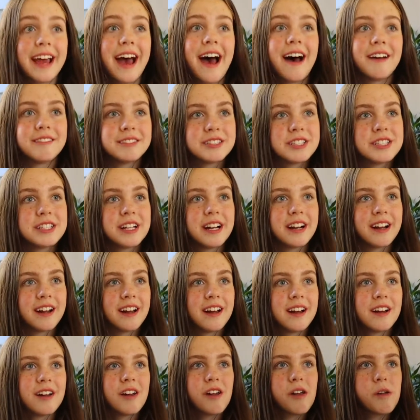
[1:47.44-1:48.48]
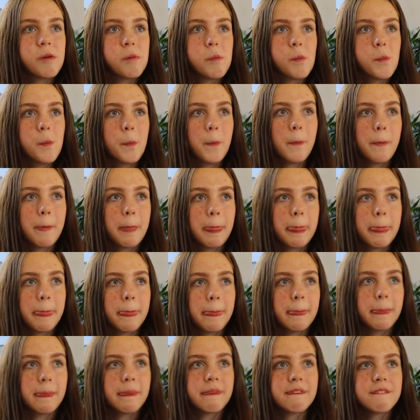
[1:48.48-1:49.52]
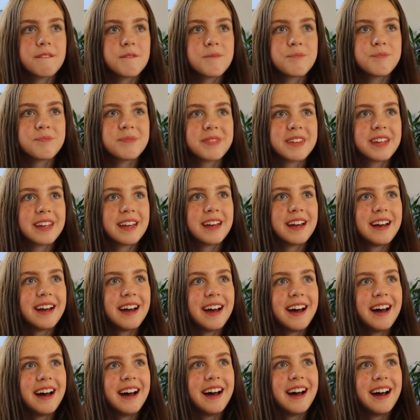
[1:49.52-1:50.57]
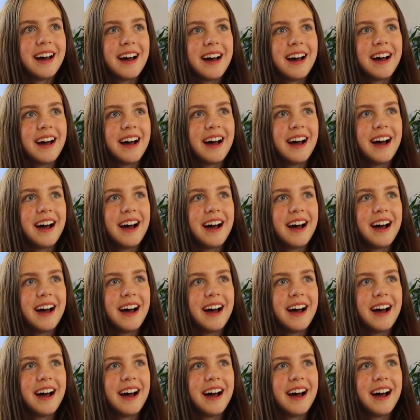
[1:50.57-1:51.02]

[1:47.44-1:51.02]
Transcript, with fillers: yeah, why do you think you is it just because you love it so much? Like, why do you feel like, I